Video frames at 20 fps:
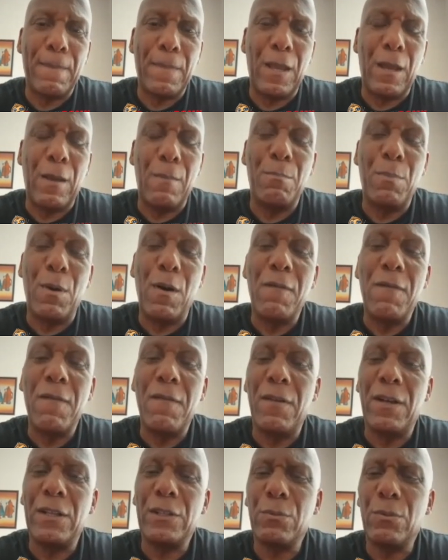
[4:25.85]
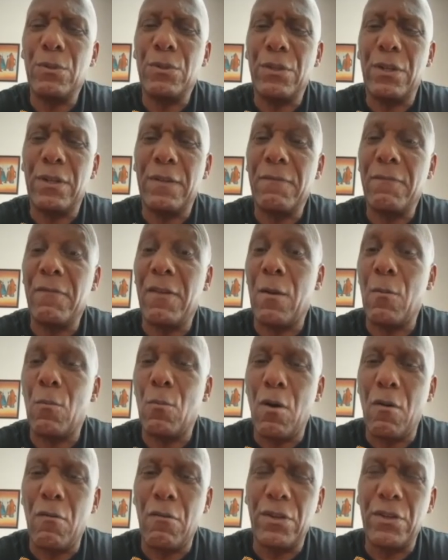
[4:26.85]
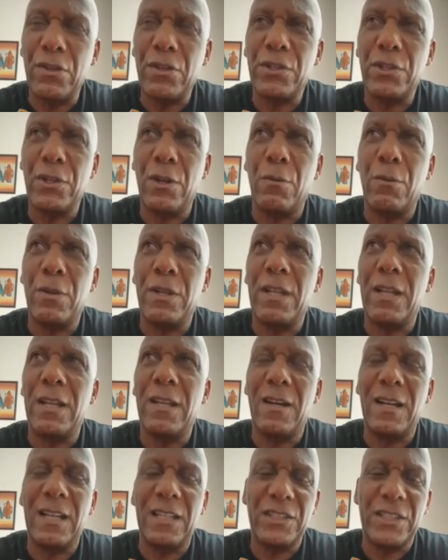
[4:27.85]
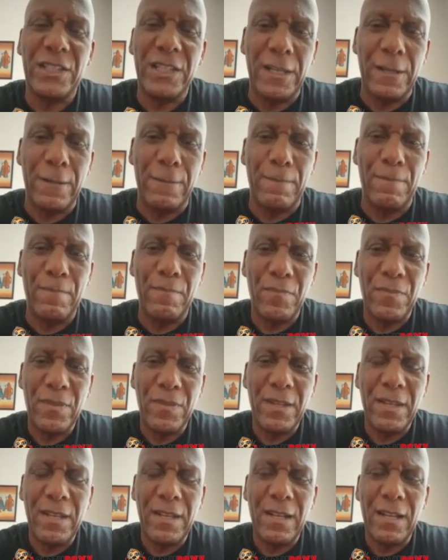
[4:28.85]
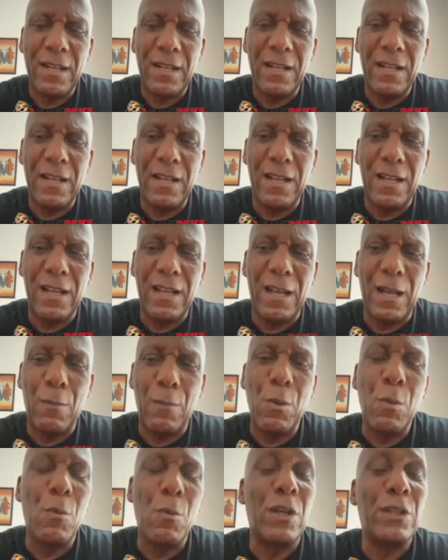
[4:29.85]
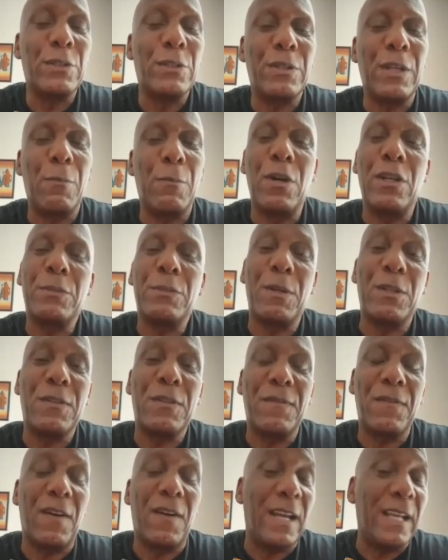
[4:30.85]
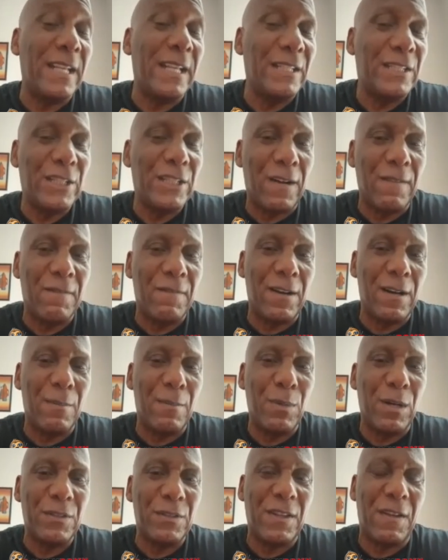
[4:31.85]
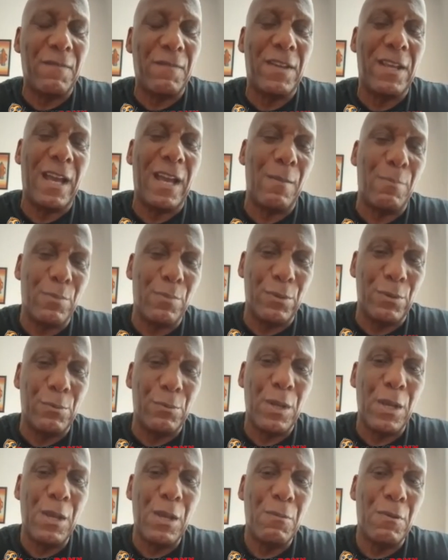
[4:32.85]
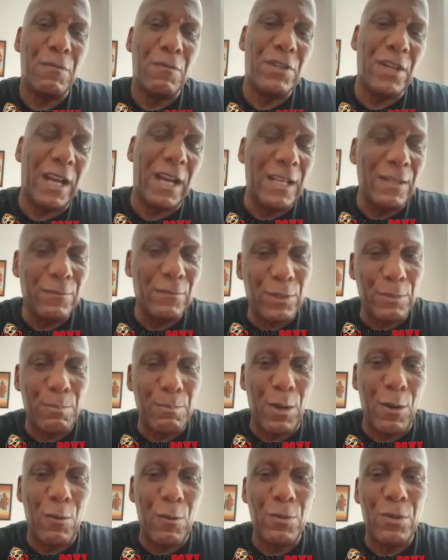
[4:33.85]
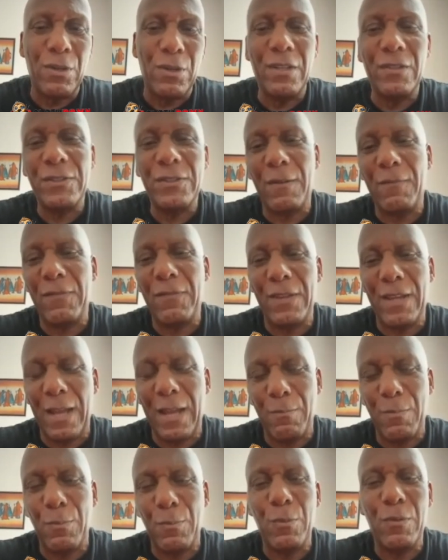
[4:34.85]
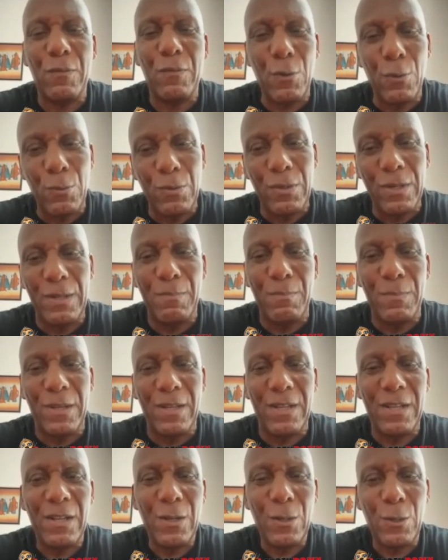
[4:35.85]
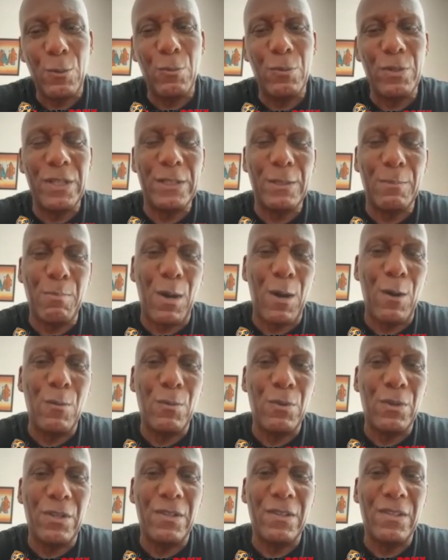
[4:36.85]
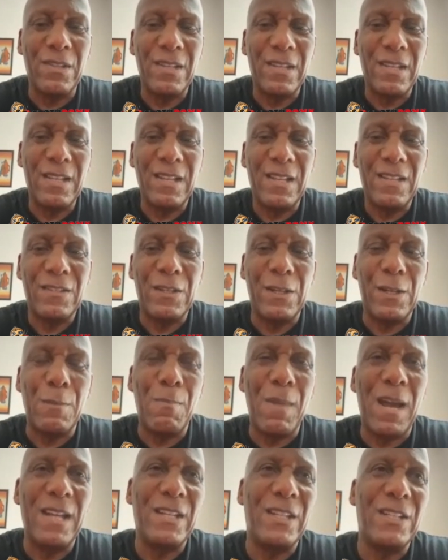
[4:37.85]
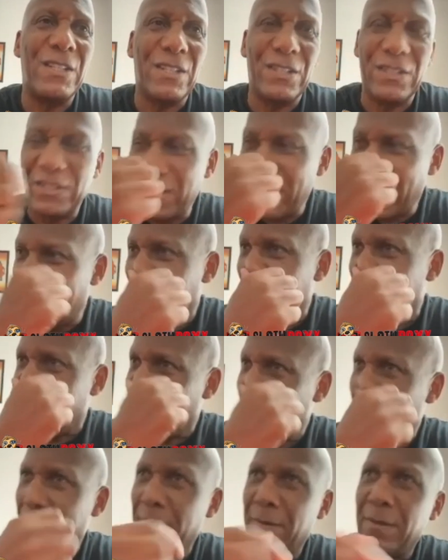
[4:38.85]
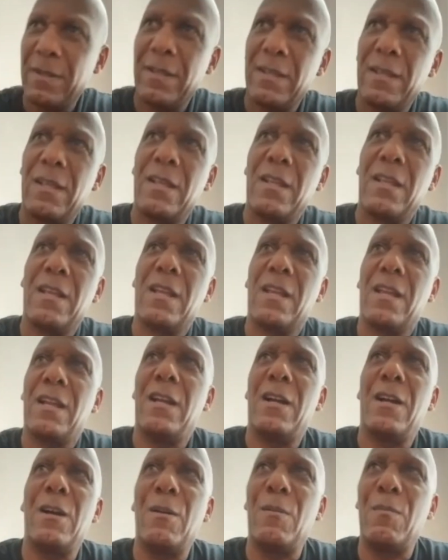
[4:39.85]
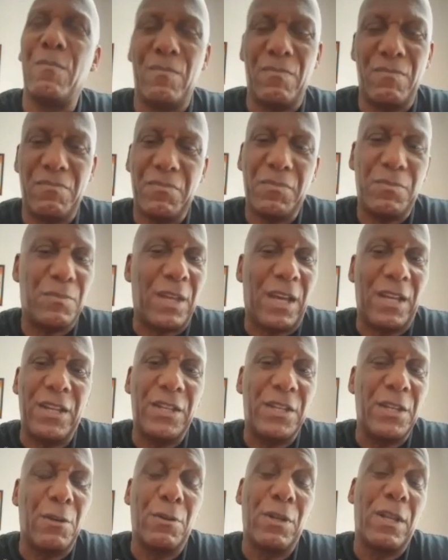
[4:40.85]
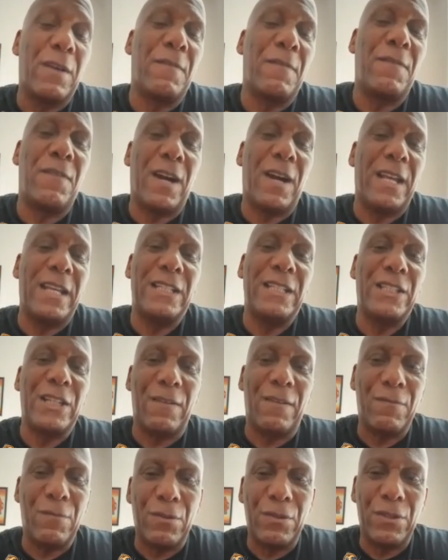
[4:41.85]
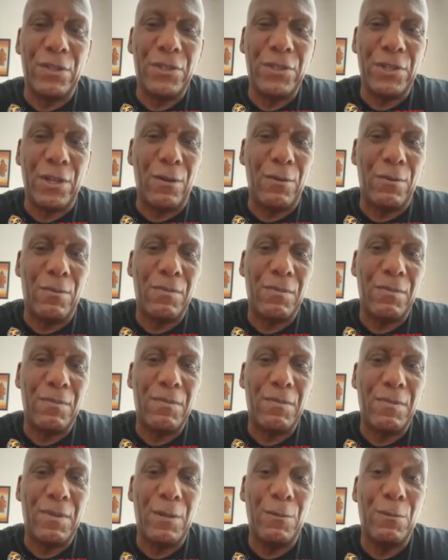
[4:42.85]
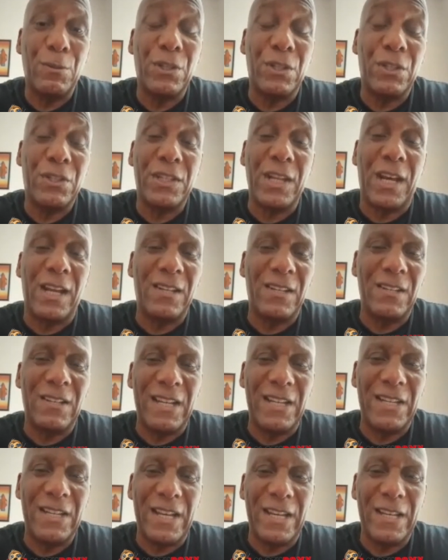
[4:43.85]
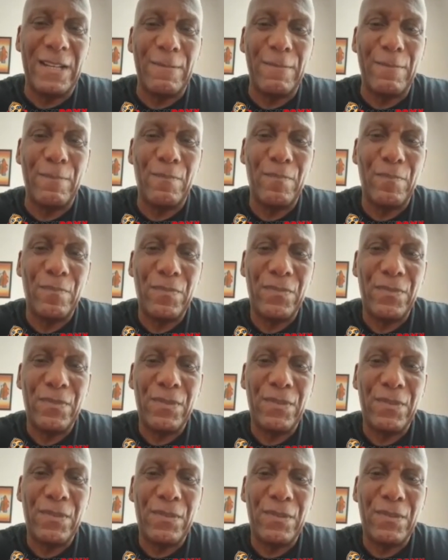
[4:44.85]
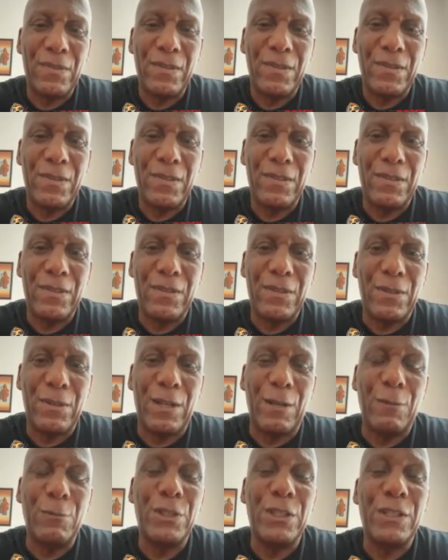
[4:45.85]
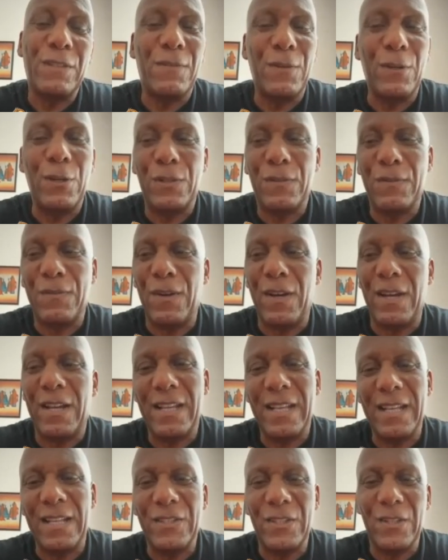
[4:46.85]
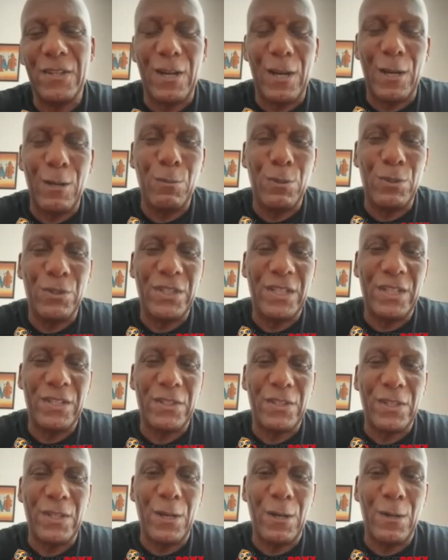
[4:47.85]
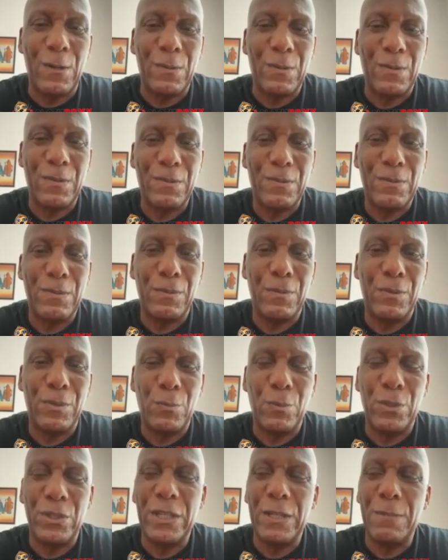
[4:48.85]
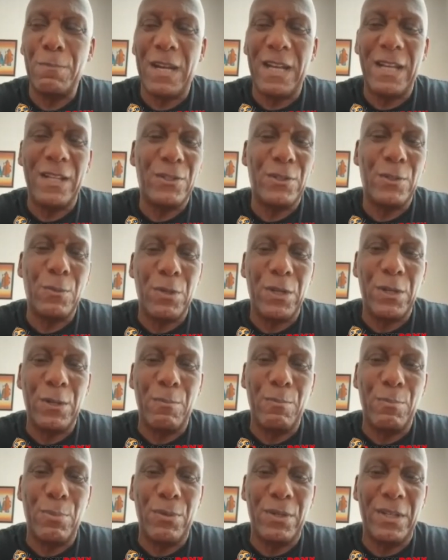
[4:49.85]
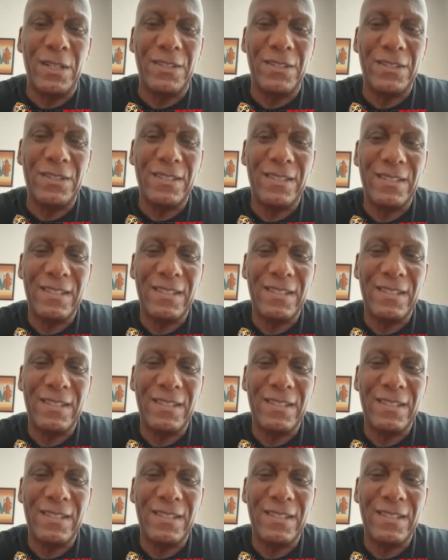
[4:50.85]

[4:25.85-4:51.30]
And both of us was on a Frank Warren show in the Lyceum, and they weren't supposed to fight each other, but something happened with James' opponent and something happened with Courtney's opponent. So the managers then done a deal; they'll fight each other on the show, and it was just done like that. So that was his first fight against a guy who was 6-0, which he managed to win on points.